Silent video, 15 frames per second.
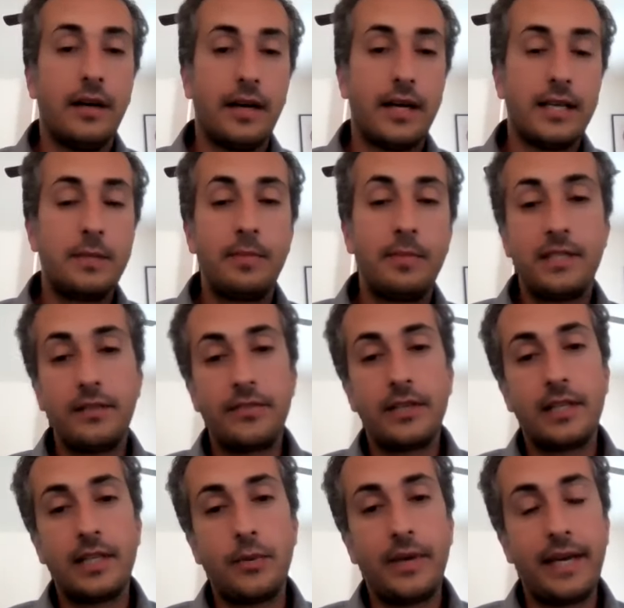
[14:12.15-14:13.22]
Uh,
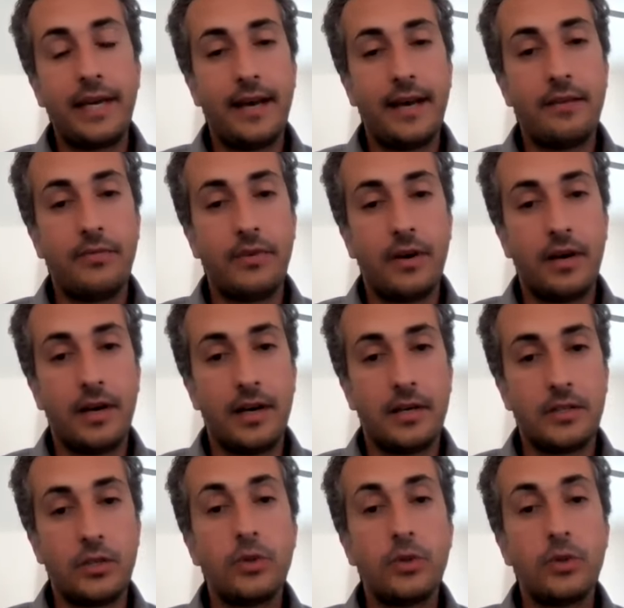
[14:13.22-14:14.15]
specifically, we have our